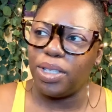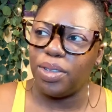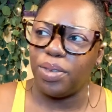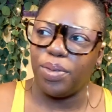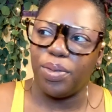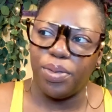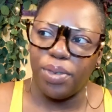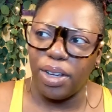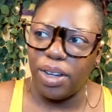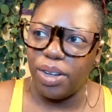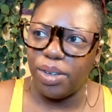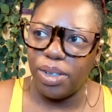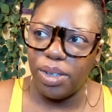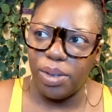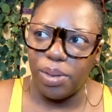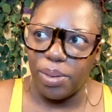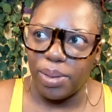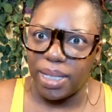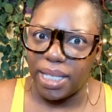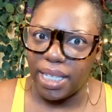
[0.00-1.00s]
in front of
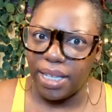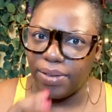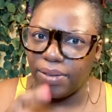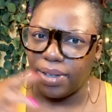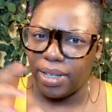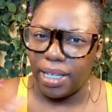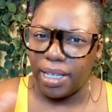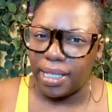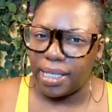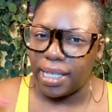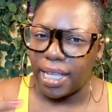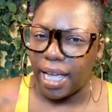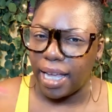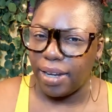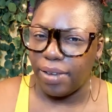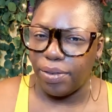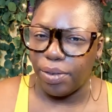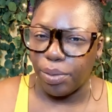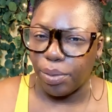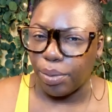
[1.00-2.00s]
you is not
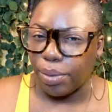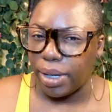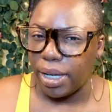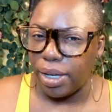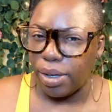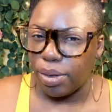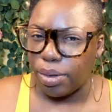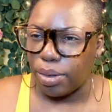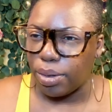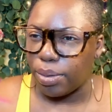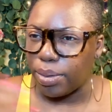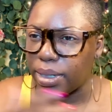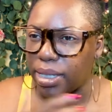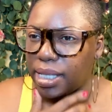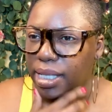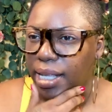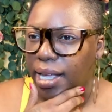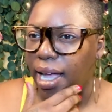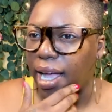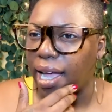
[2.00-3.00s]
even real, or
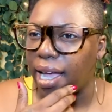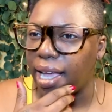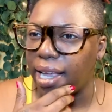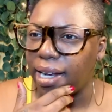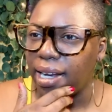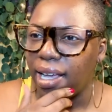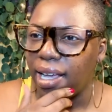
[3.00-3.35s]
it's not